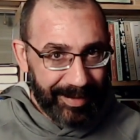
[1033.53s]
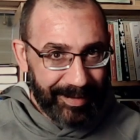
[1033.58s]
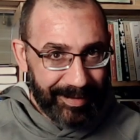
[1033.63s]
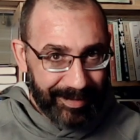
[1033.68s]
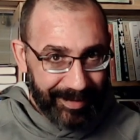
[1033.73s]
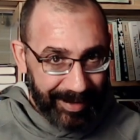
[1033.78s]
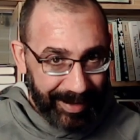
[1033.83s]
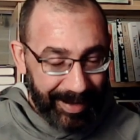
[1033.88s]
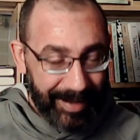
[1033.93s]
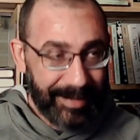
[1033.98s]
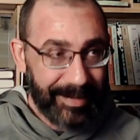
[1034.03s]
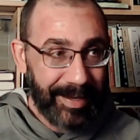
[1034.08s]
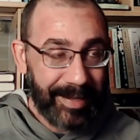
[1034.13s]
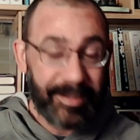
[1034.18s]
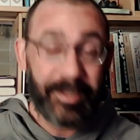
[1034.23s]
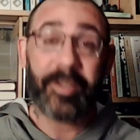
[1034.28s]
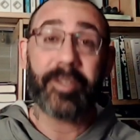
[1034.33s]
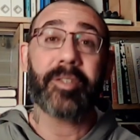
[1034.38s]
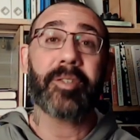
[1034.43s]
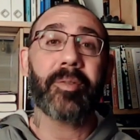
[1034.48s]
It's
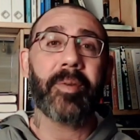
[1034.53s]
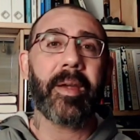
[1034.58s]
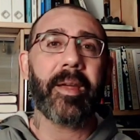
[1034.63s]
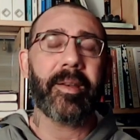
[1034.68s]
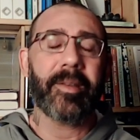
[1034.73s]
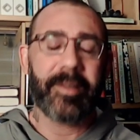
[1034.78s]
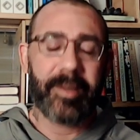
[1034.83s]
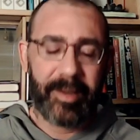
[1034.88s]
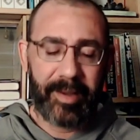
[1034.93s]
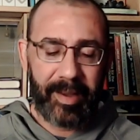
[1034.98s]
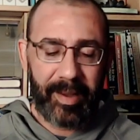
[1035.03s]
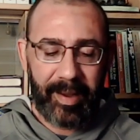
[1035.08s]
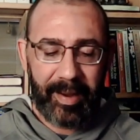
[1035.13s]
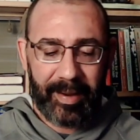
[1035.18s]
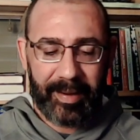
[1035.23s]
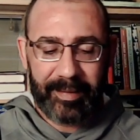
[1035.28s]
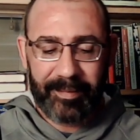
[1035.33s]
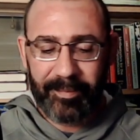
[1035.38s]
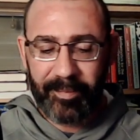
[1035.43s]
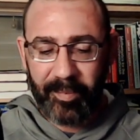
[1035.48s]
a stretch.
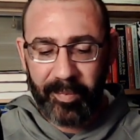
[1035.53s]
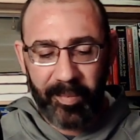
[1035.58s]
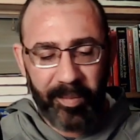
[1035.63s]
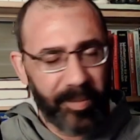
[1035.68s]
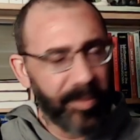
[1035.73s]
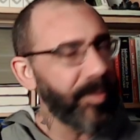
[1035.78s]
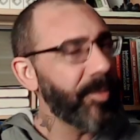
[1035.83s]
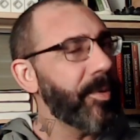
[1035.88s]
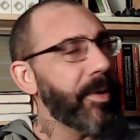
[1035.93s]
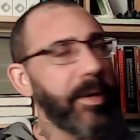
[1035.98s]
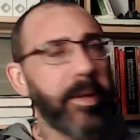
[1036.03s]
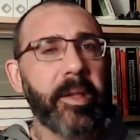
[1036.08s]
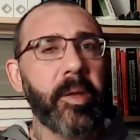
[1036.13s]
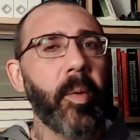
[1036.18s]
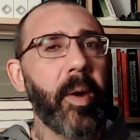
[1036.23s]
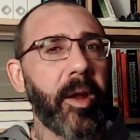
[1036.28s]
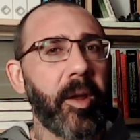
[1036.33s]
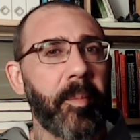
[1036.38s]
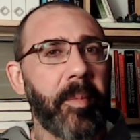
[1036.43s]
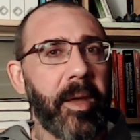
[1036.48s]
I really
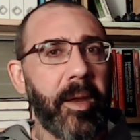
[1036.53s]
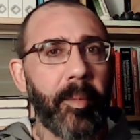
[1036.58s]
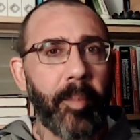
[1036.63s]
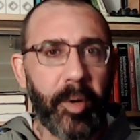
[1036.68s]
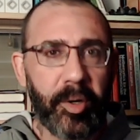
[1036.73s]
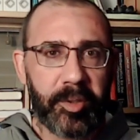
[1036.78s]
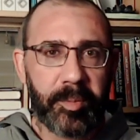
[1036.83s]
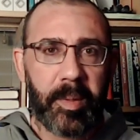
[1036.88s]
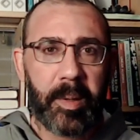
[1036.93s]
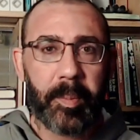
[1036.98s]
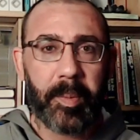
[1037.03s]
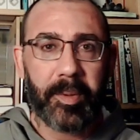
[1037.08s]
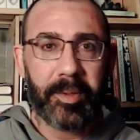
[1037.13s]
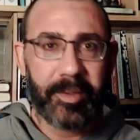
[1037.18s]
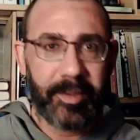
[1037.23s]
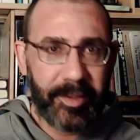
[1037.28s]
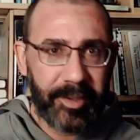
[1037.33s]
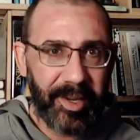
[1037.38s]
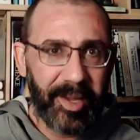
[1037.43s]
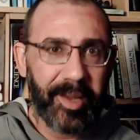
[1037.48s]
recommend most people
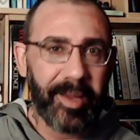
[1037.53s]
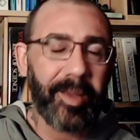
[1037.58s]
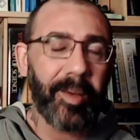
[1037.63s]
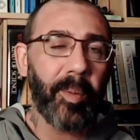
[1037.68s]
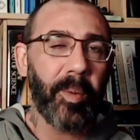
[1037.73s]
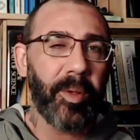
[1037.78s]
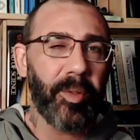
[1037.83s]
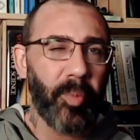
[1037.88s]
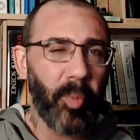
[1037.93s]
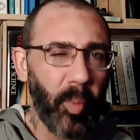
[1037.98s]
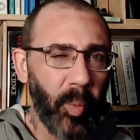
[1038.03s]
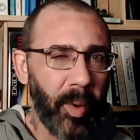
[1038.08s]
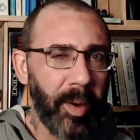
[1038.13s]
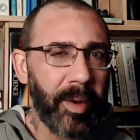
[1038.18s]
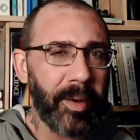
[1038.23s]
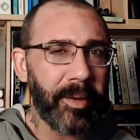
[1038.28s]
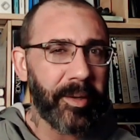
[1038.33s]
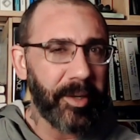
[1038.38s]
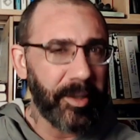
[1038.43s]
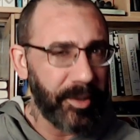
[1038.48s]
stick with
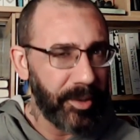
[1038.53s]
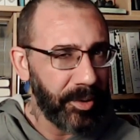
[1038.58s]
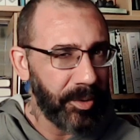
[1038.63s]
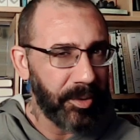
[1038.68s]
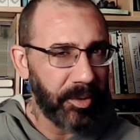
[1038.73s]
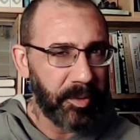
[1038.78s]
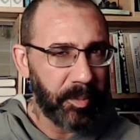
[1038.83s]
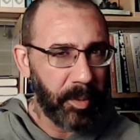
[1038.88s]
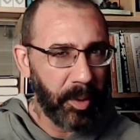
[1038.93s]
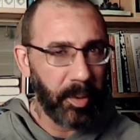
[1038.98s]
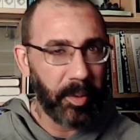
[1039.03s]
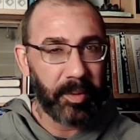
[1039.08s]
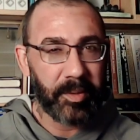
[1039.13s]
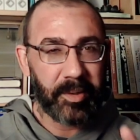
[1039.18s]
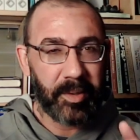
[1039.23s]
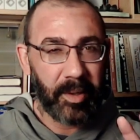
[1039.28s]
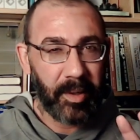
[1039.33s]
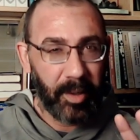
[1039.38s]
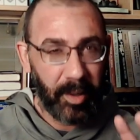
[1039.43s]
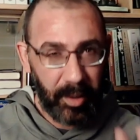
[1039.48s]
1 to 2
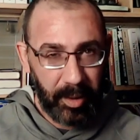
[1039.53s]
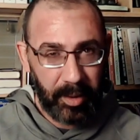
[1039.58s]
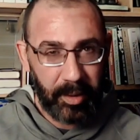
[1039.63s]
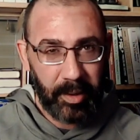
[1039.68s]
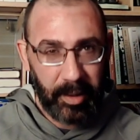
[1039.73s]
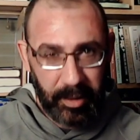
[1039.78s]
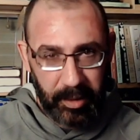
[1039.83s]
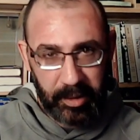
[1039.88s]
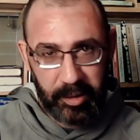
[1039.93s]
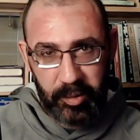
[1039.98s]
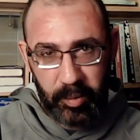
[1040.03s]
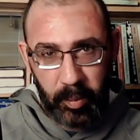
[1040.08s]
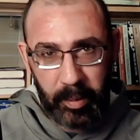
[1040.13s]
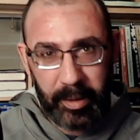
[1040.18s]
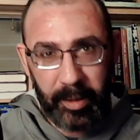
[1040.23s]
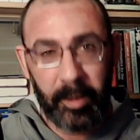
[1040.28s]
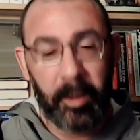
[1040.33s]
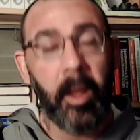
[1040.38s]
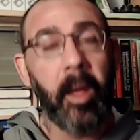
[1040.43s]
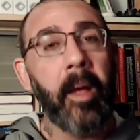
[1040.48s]
spokes on each
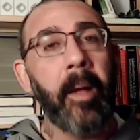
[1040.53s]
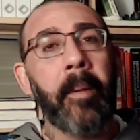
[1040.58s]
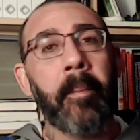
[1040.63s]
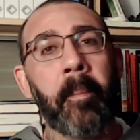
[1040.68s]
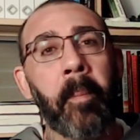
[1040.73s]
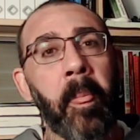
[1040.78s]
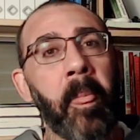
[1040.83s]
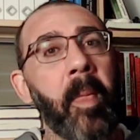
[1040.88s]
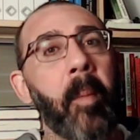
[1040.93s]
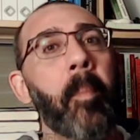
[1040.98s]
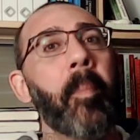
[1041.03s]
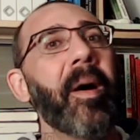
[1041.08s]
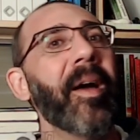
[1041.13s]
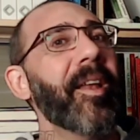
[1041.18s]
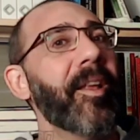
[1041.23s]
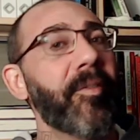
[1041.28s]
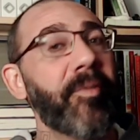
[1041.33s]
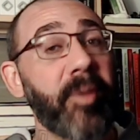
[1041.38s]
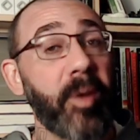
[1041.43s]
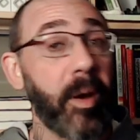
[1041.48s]
wheel. But
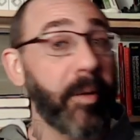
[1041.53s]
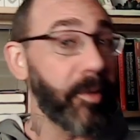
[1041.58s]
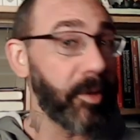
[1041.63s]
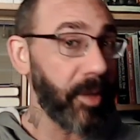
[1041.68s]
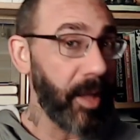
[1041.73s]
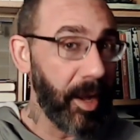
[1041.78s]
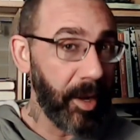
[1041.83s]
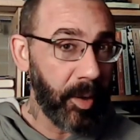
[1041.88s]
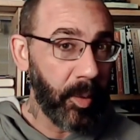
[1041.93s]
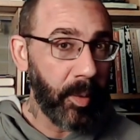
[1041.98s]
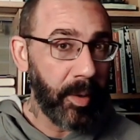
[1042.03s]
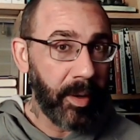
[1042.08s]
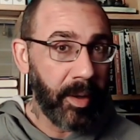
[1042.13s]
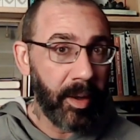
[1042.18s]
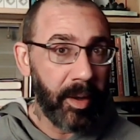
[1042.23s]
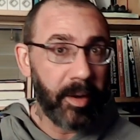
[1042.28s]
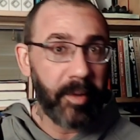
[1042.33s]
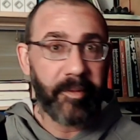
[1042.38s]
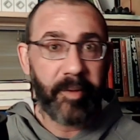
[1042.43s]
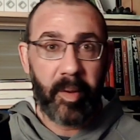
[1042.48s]
if you have a lot going
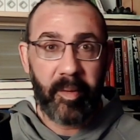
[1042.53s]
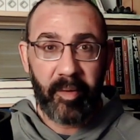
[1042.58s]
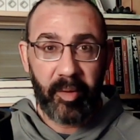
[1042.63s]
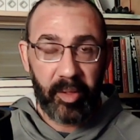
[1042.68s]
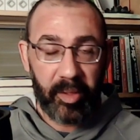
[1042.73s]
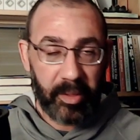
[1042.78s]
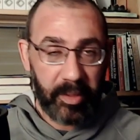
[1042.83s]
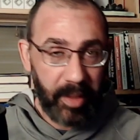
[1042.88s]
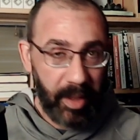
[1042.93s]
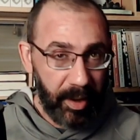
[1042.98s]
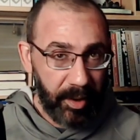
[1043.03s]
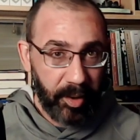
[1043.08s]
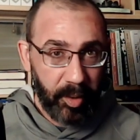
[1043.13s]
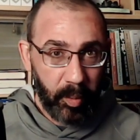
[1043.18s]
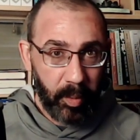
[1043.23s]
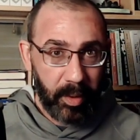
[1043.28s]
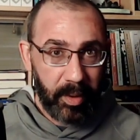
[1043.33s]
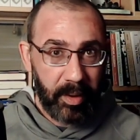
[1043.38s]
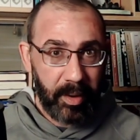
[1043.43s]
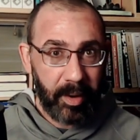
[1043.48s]
on, if you have a lot you're
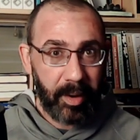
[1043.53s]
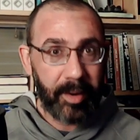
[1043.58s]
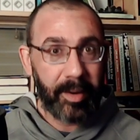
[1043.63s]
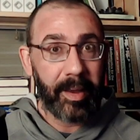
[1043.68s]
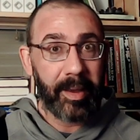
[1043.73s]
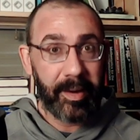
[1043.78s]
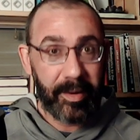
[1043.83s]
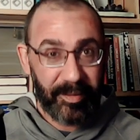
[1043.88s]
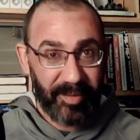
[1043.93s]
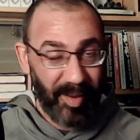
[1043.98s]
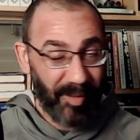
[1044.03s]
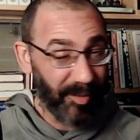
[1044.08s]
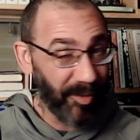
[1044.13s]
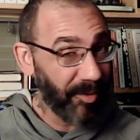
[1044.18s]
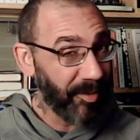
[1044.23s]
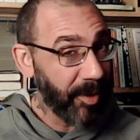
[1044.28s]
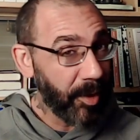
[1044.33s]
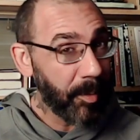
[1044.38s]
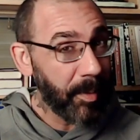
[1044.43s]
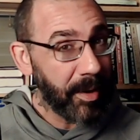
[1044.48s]
working on, and if you have a
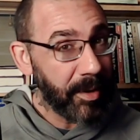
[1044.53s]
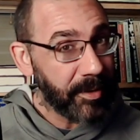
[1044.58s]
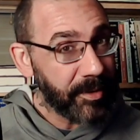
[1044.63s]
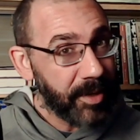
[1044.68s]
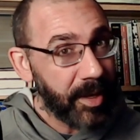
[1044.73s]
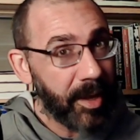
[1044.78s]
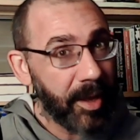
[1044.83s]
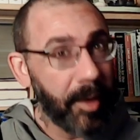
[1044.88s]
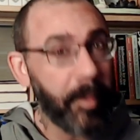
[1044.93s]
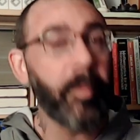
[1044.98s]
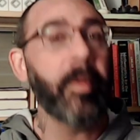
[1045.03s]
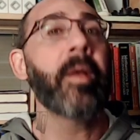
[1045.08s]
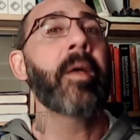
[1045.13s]
fair amount of time,